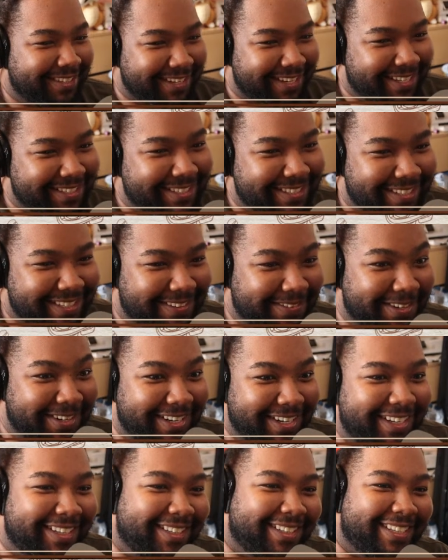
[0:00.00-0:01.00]
Yes, a
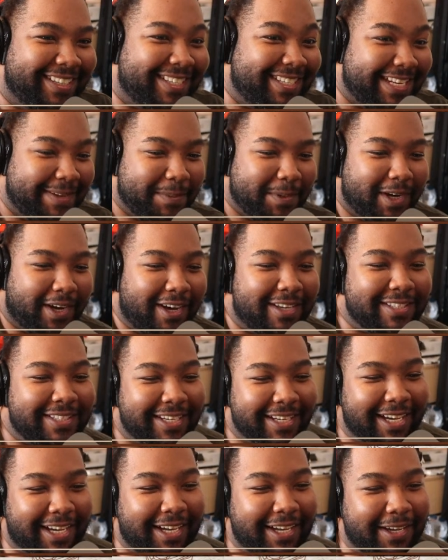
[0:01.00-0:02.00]
very steep cost.
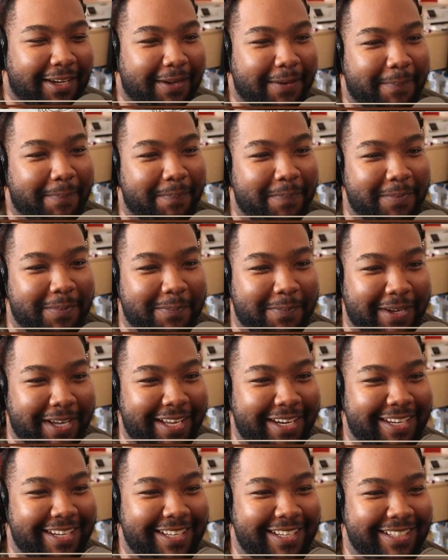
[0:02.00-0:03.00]

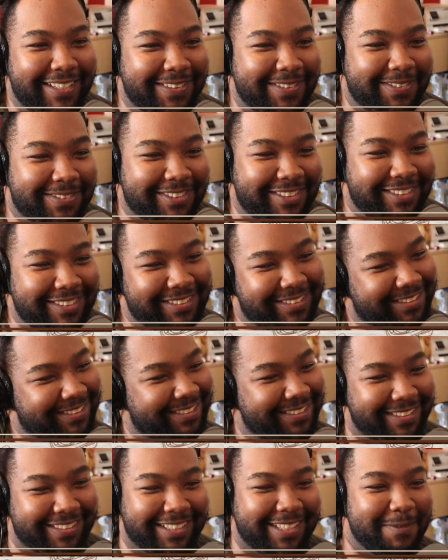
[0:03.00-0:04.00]
But
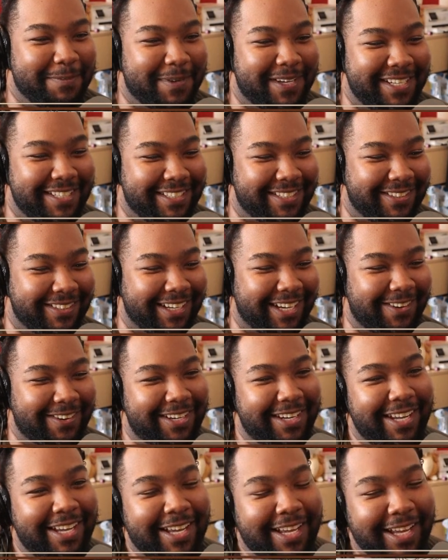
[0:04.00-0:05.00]
campaign's still going.
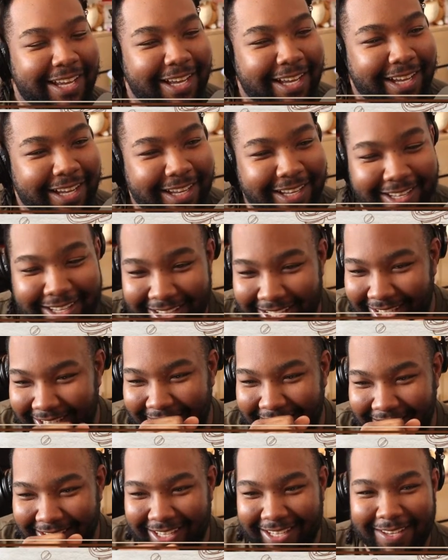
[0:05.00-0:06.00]

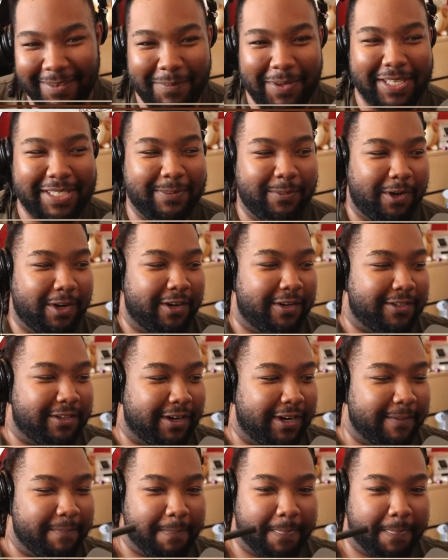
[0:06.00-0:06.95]
Let me get some water. Sorry.